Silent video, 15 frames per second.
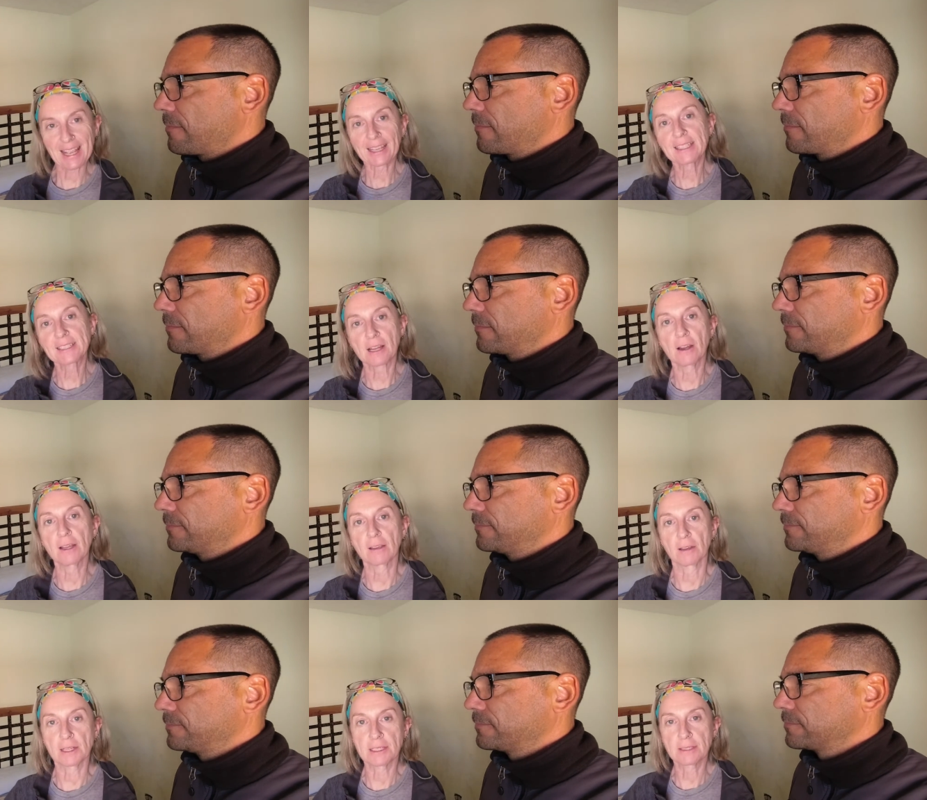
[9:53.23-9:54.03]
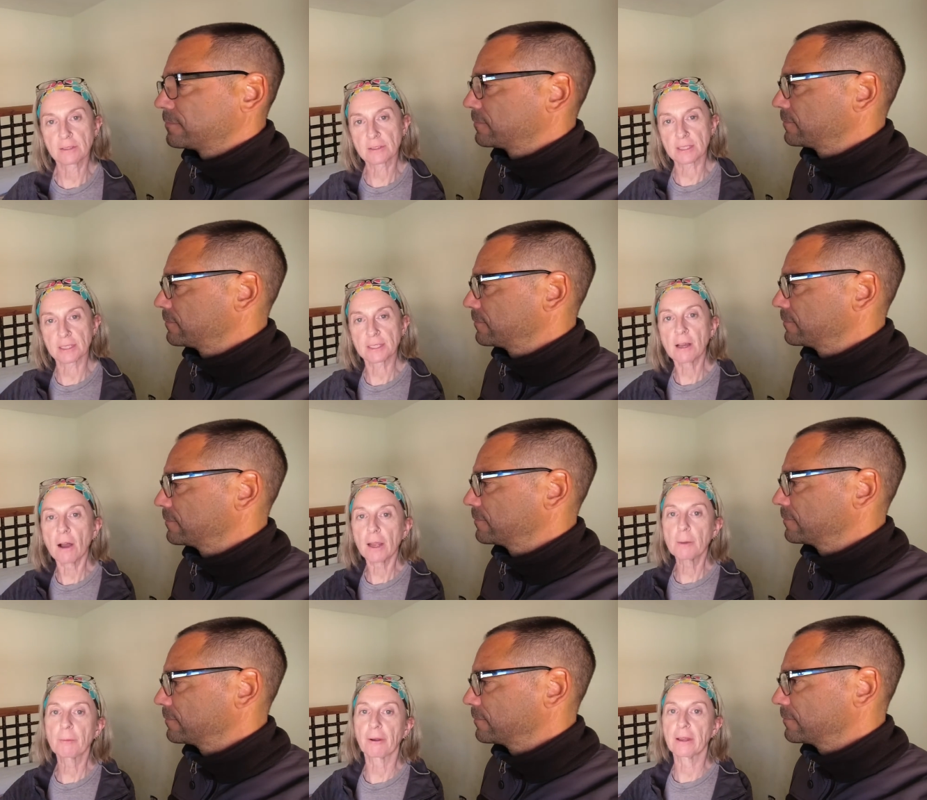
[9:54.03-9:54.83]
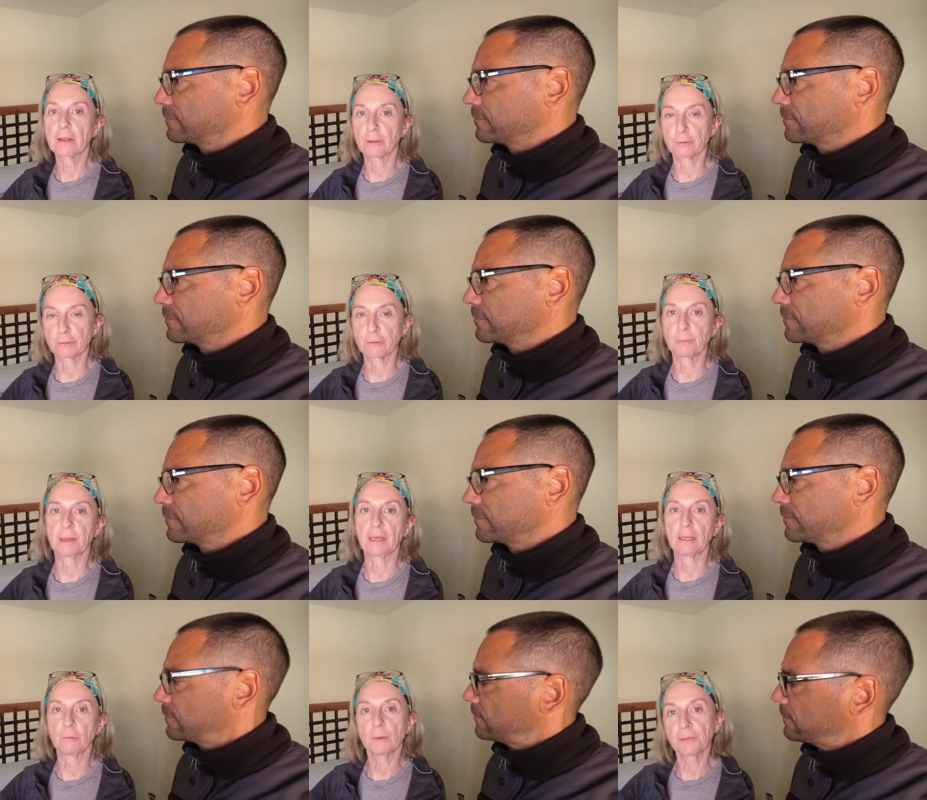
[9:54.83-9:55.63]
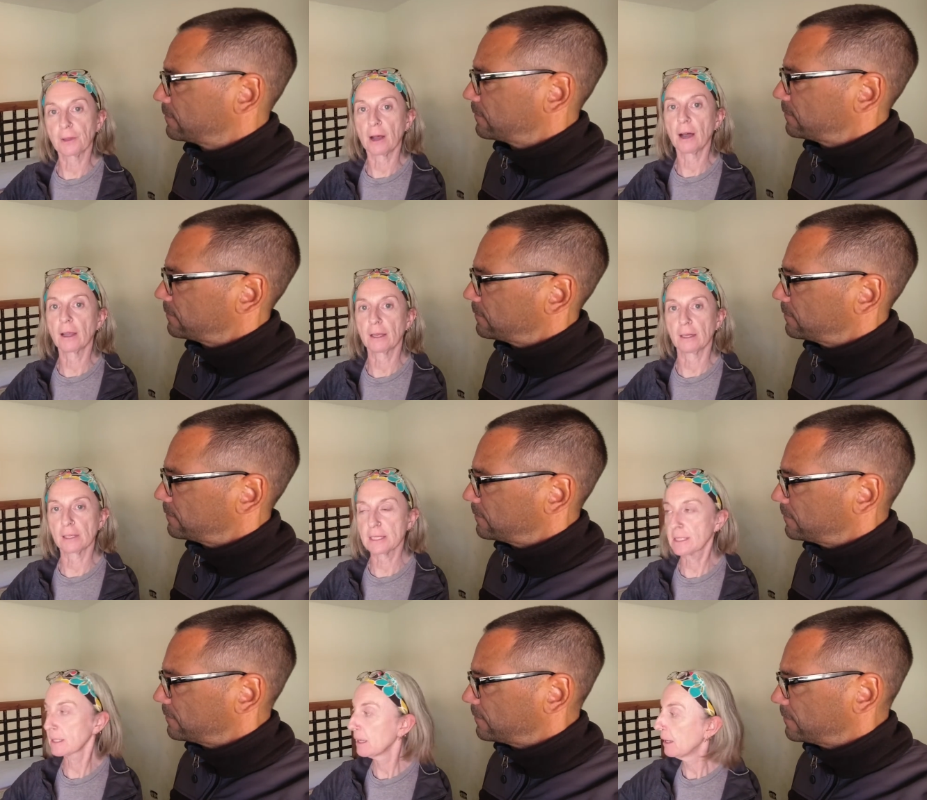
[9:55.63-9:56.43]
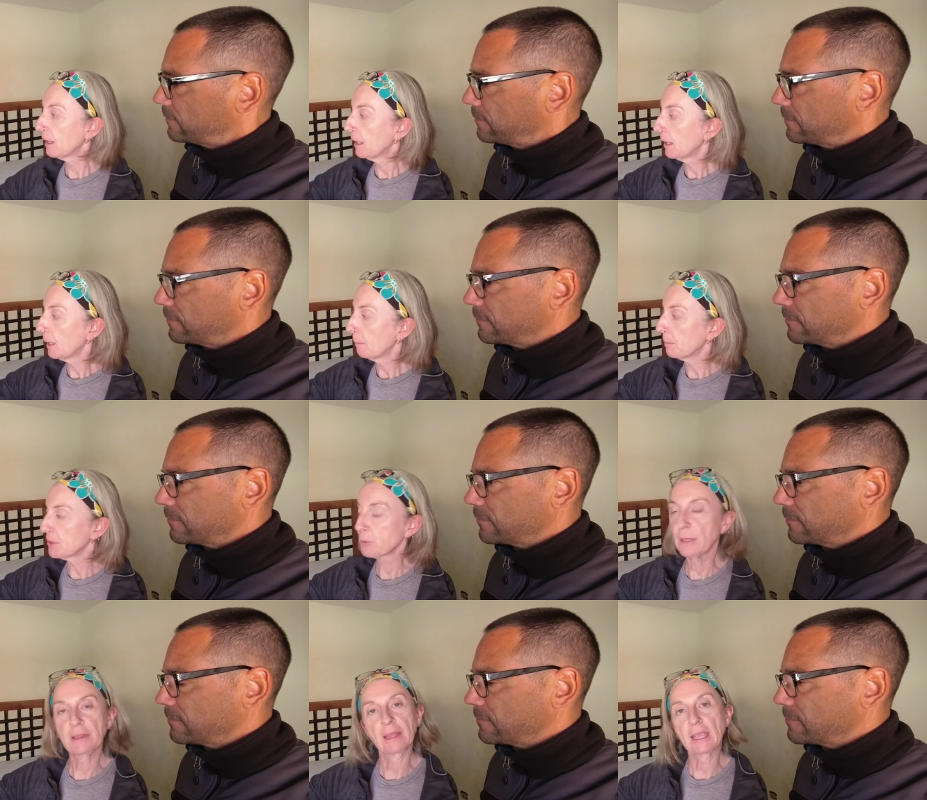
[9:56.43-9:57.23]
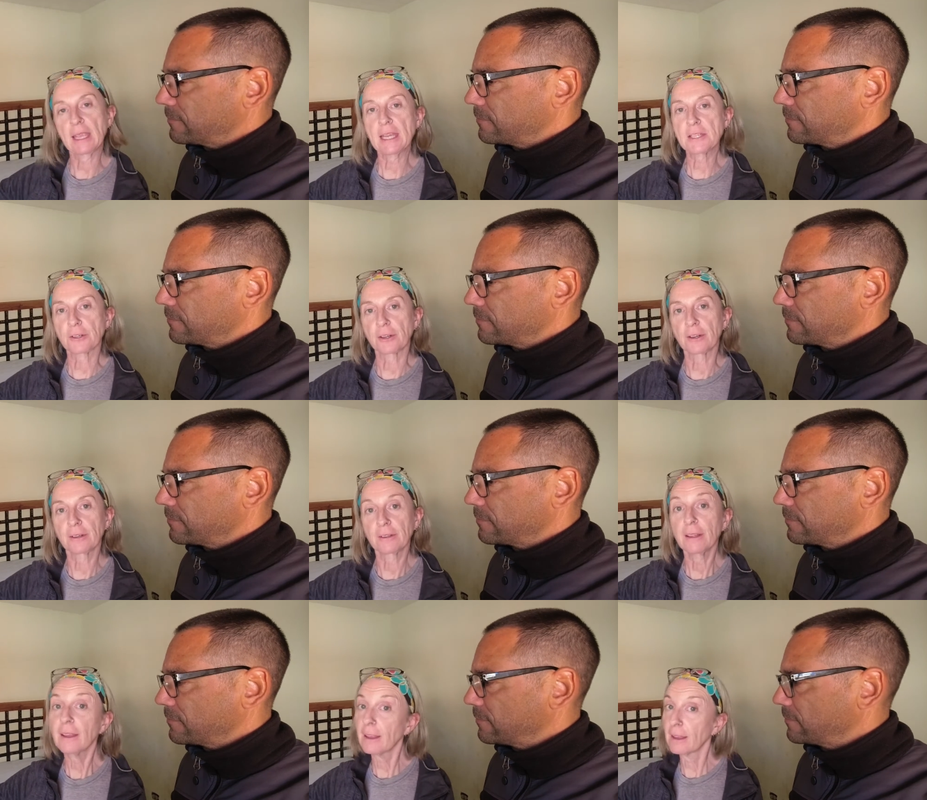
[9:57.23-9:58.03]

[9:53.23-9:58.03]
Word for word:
Speaker 1: the second highlight. There's a tiebreaker for me with the highlight between the heater